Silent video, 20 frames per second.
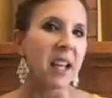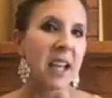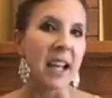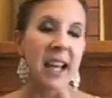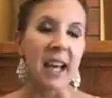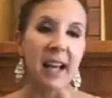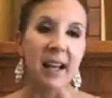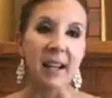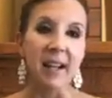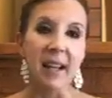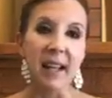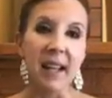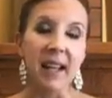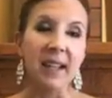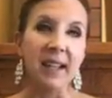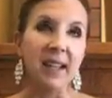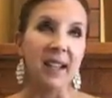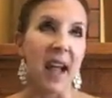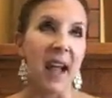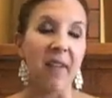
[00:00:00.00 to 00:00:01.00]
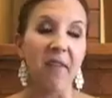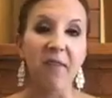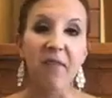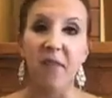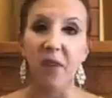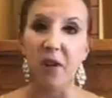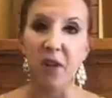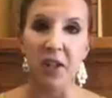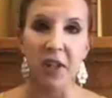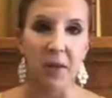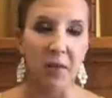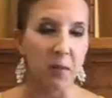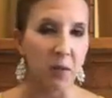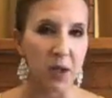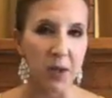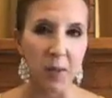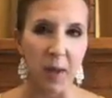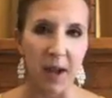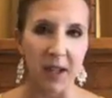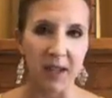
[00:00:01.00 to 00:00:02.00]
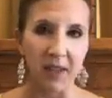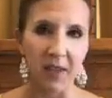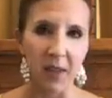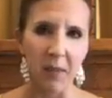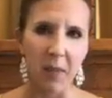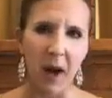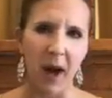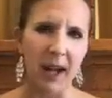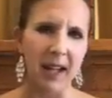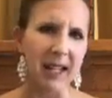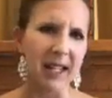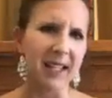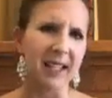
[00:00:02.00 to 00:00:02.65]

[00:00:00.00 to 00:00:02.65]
It is that first response of the body.